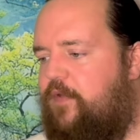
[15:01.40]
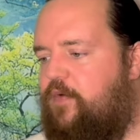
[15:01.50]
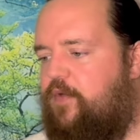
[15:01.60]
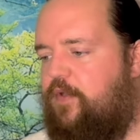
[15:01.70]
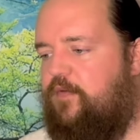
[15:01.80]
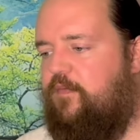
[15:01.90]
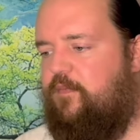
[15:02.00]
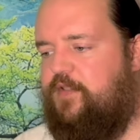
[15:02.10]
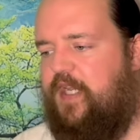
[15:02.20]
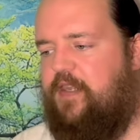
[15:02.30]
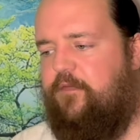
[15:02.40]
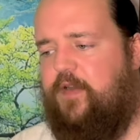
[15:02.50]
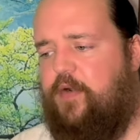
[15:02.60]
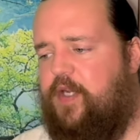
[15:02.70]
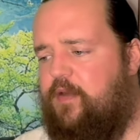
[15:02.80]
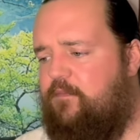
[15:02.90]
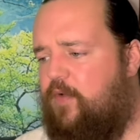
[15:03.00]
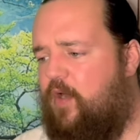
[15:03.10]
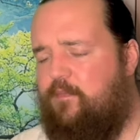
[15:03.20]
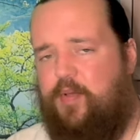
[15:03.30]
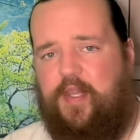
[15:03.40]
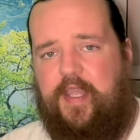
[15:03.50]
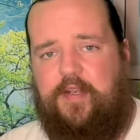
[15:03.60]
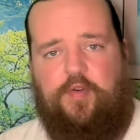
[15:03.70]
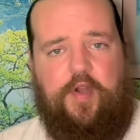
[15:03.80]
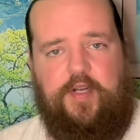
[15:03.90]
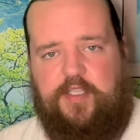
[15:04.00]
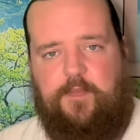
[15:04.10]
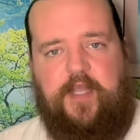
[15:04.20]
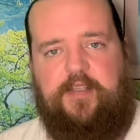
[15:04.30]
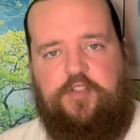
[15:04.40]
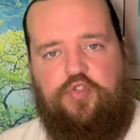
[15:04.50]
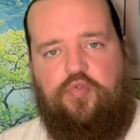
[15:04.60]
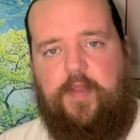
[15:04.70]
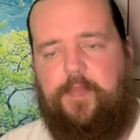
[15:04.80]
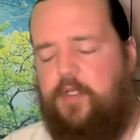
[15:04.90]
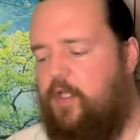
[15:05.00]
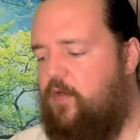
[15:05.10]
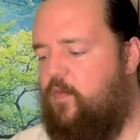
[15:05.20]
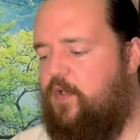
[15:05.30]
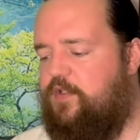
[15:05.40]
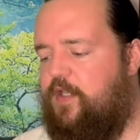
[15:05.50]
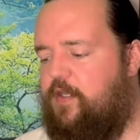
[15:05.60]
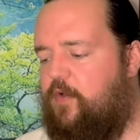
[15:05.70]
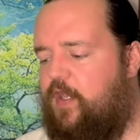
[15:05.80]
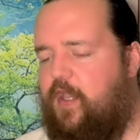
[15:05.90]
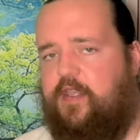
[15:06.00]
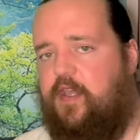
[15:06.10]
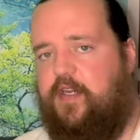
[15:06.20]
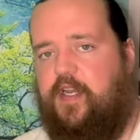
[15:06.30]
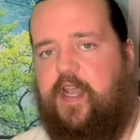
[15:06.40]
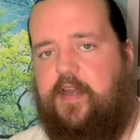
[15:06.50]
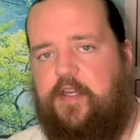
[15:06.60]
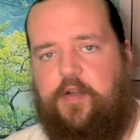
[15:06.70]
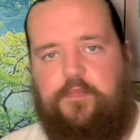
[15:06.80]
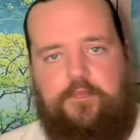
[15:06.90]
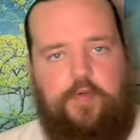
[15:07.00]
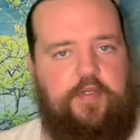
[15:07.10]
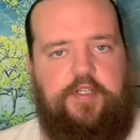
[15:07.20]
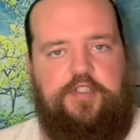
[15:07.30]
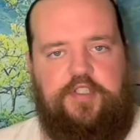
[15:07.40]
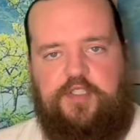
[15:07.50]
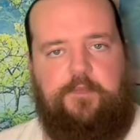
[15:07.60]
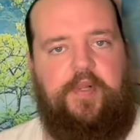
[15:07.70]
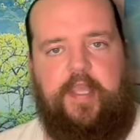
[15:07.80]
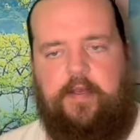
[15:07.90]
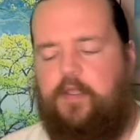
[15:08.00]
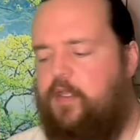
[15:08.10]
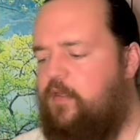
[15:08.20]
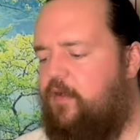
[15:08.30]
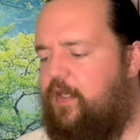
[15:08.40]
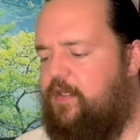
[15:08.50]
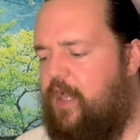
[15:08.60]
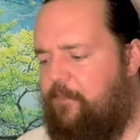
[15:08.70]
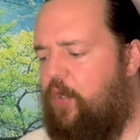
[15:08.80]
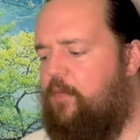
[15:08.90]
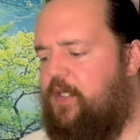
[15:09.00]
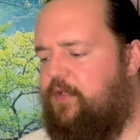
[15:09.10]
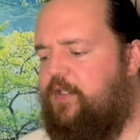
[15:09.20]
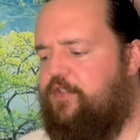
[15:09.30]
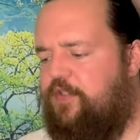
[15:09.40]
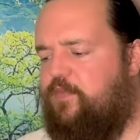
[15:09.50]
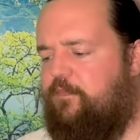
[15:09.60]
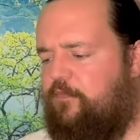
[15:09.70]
you could take a very unplanned or unexpected trip where it's like, okay, I got to get out of here, or you just split, like not permanently, just